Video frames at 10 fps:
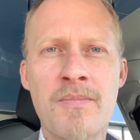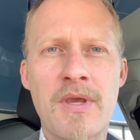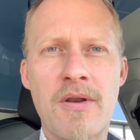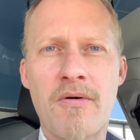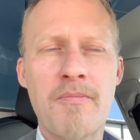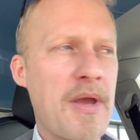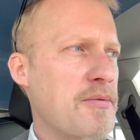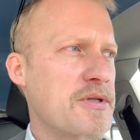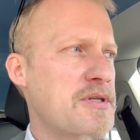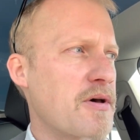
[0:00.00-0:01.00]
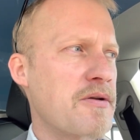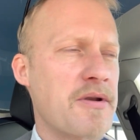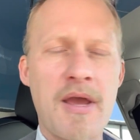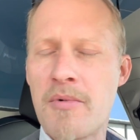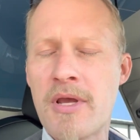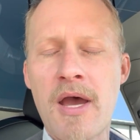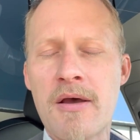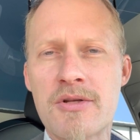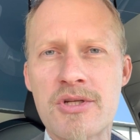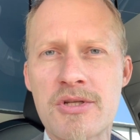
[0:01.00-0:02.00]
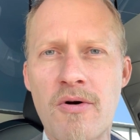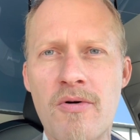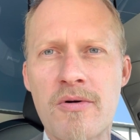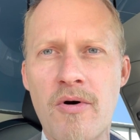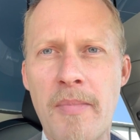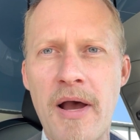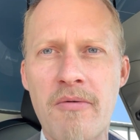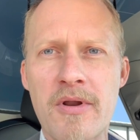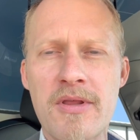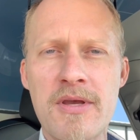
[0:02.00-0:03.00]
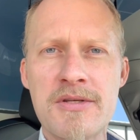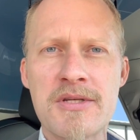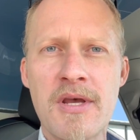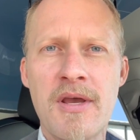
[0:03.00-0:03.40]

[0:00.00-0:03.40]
you know, be able to tell your neighbor, yeah, just go buy one of these.